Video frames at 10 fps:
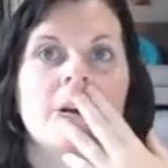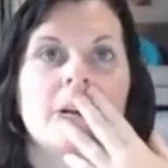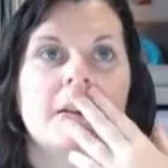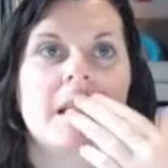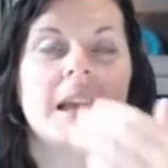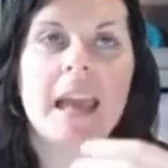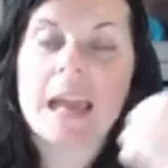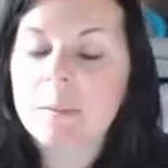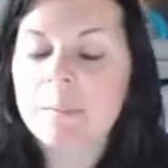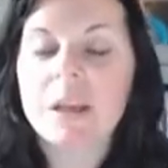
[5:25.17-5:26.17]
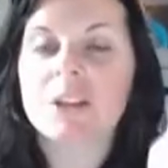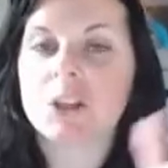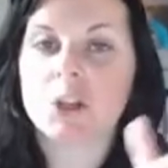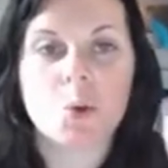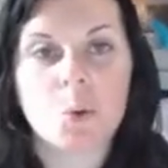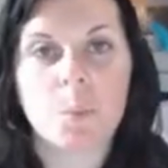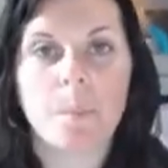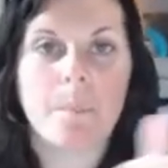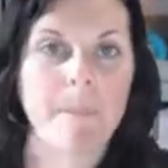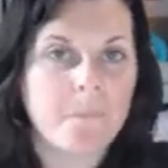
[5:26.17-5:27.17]
they can't be too
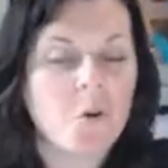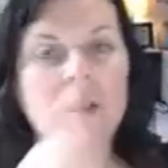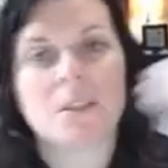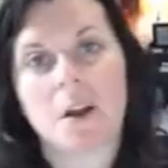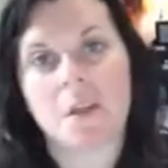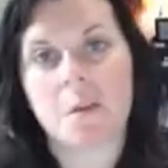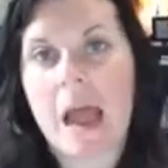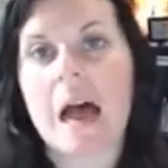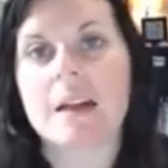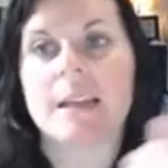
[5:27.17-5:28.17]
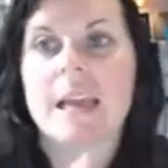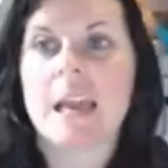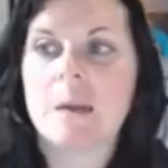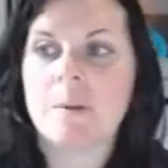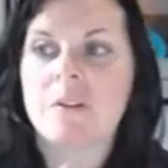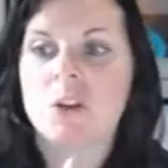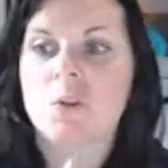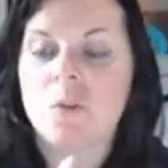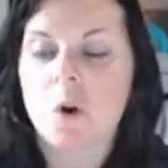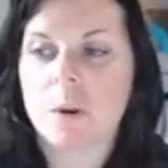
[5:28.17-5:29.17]
focused on the past. They can't be too
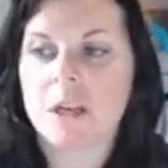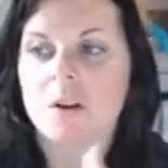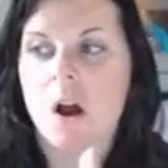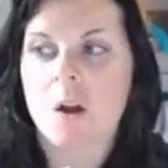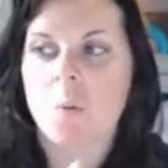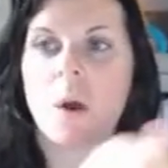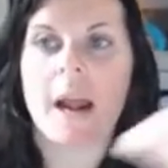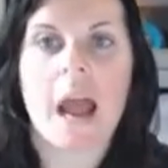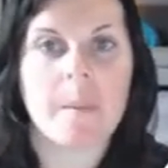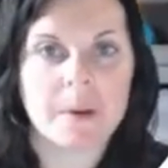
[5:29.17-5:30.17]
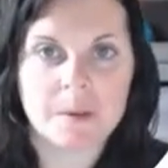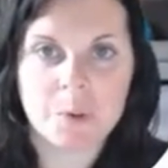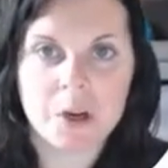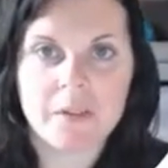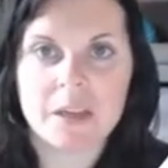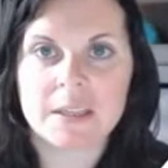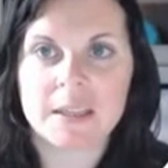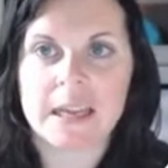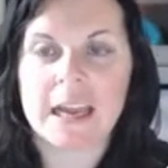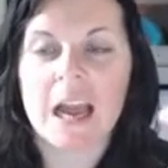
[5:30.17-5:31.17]
focused on what happened
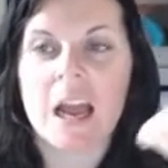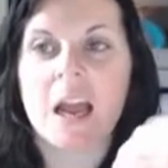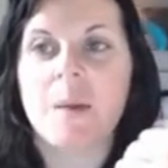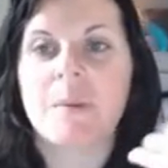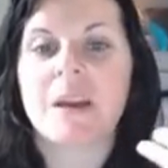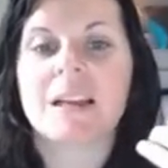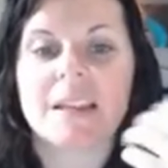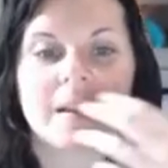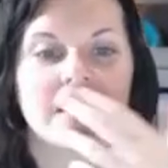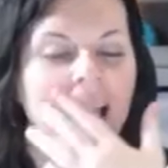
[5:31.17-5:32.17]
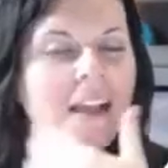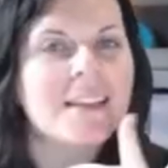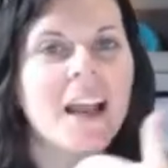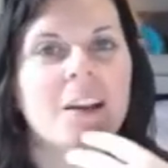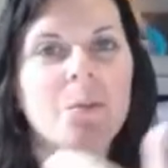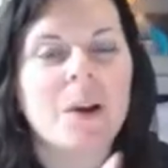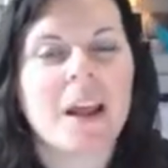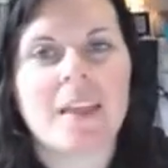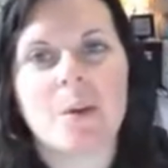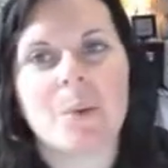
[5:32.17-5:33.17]
previously because that's kind of when
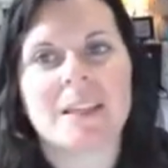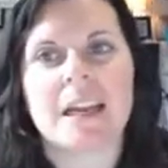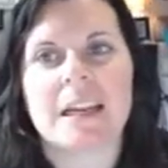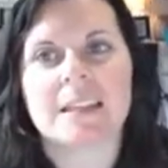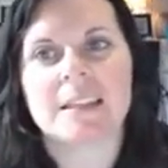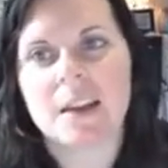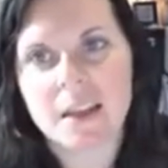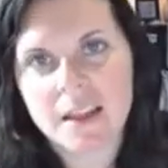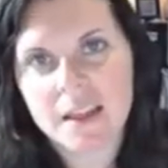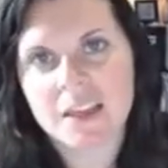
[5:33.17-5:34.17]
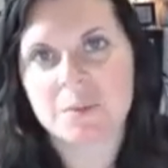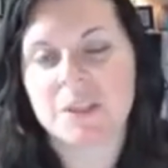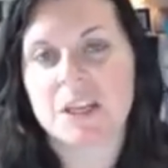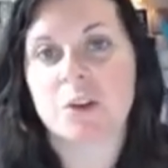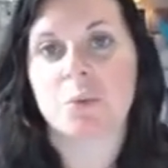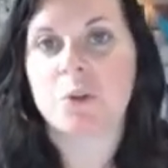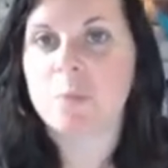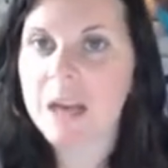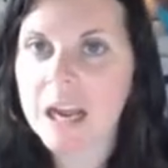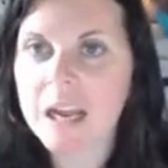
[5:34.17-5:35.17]
I think we tend to get stuck in things. We tend to
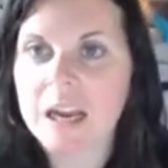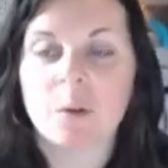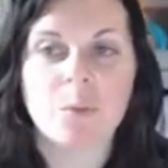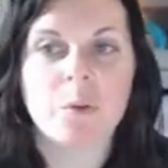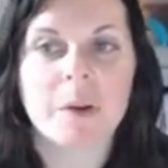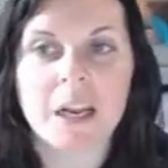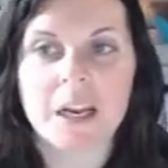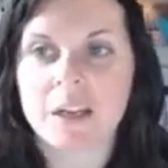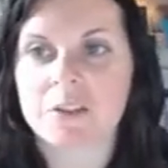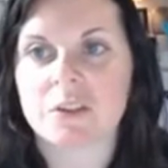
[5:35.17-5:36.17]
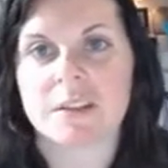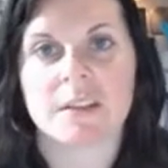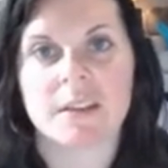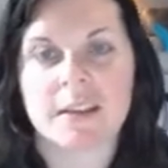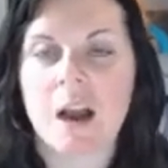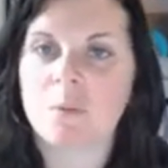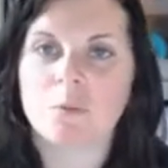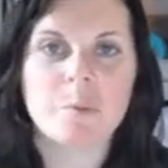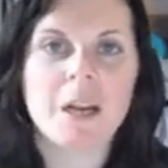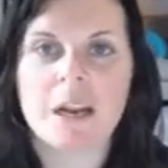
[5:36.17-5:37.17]
ruminate and ruminating stresses us out.
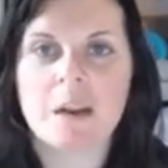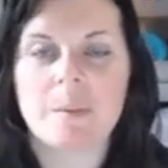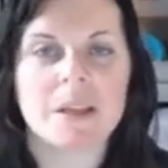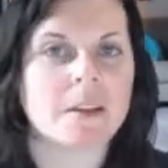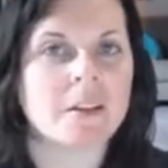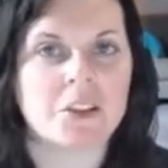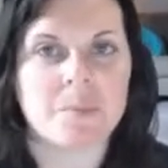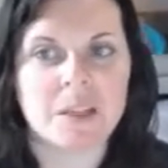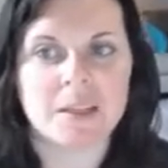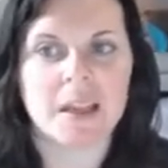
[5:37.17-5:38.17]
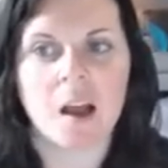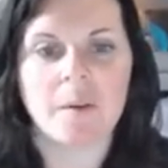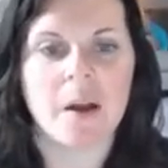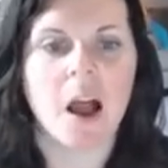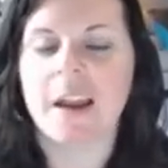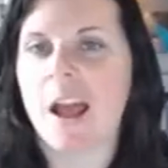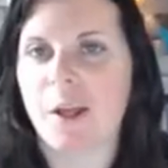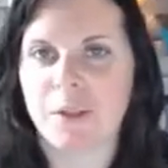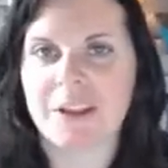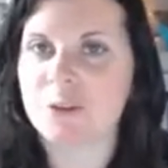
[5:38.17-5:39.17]
Ruminating basically just means like
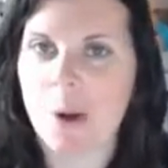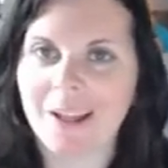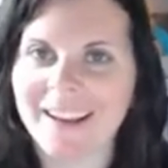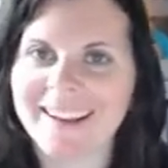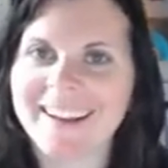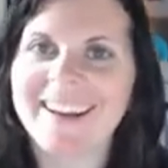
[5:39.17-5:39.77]
unhealthy dwelling.